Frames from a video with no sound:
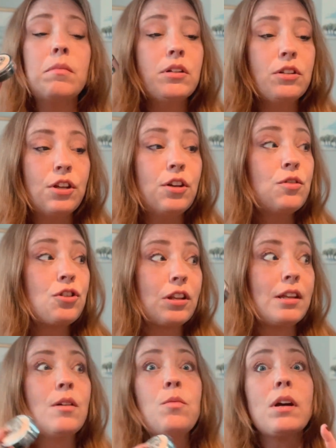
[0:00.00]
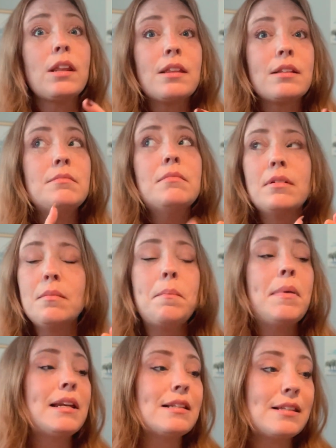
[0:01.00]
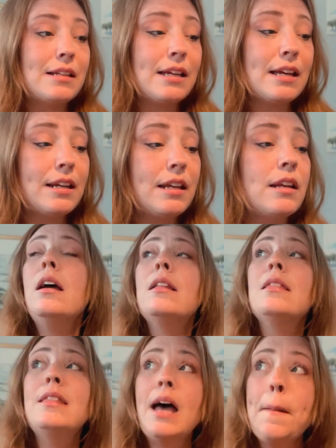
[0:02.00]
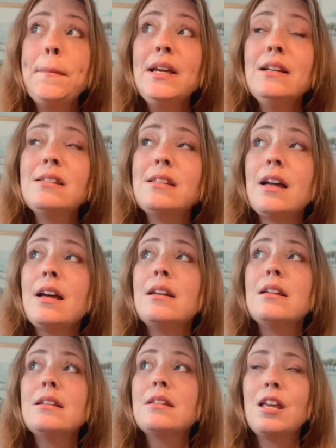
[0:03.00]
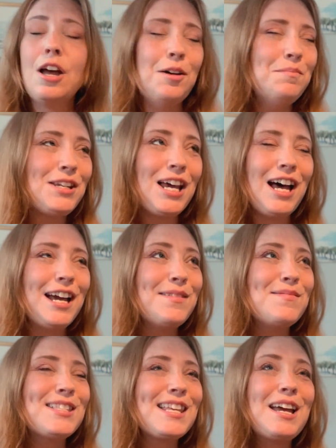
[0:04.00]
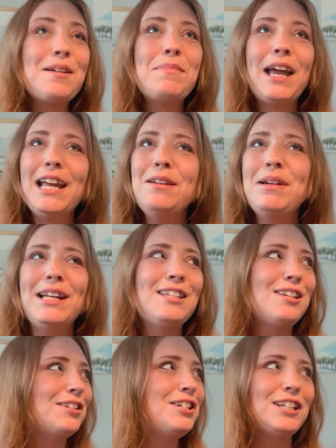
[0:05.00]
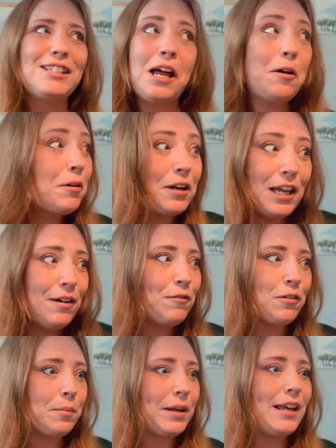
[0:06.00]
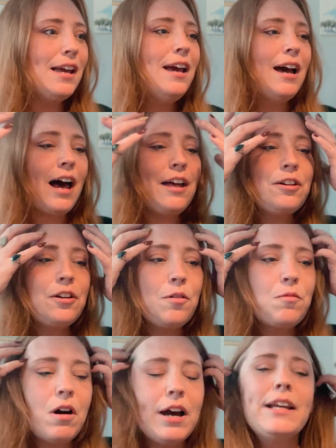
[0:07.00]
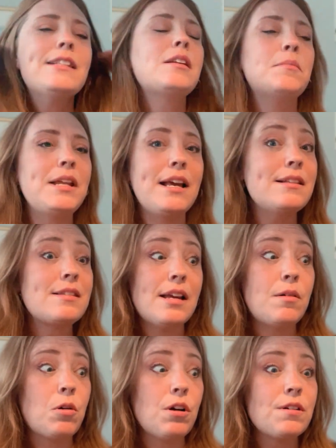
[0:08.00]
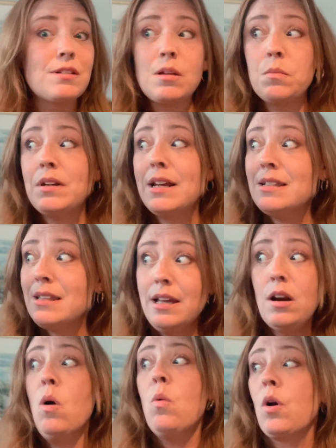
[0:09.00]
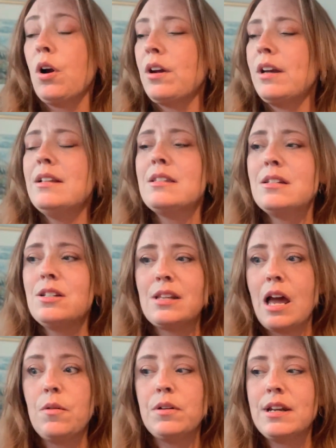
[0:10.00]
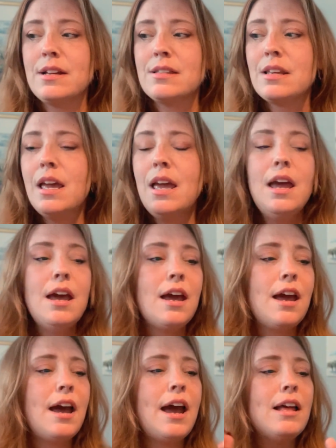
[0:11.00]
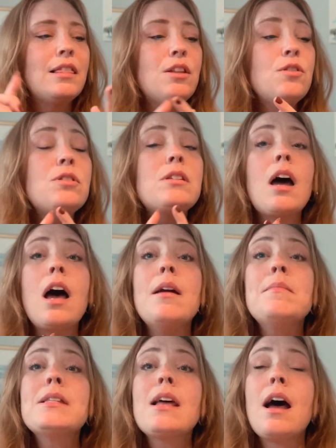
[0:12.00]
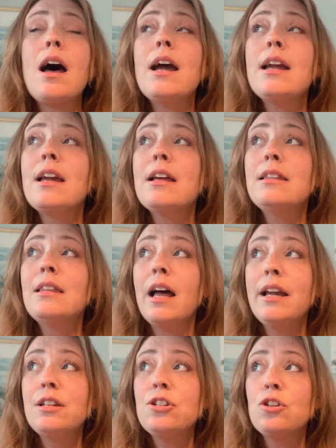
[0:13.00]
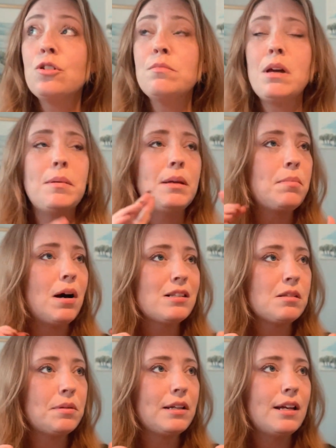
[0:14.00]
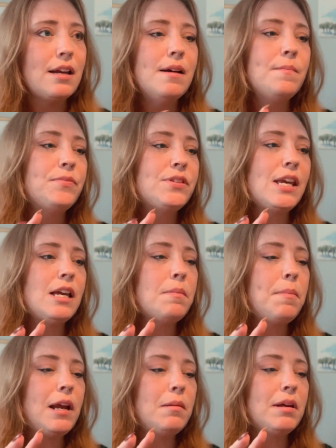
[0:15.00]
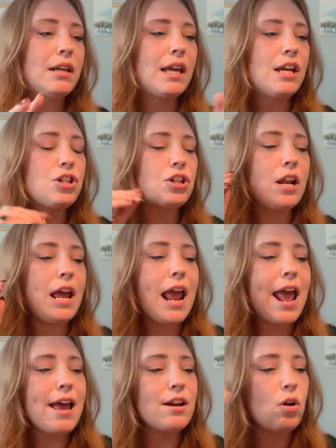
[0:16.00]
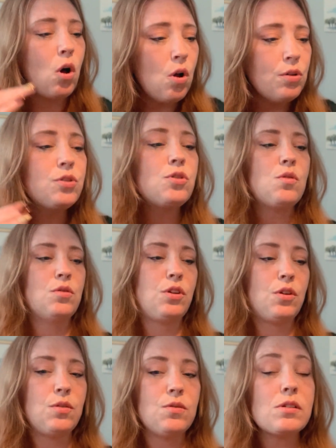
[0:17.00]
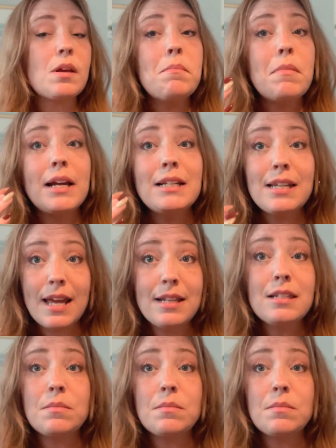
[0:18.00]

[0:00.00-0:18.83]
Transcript: usually with medicine in it. That being said, sometimes pain meds are just not working for me. I don't know why. Some days they work, some days they don't work. It's just how it is. At those times, I like to maybe possibly take pain medication and also use my TENS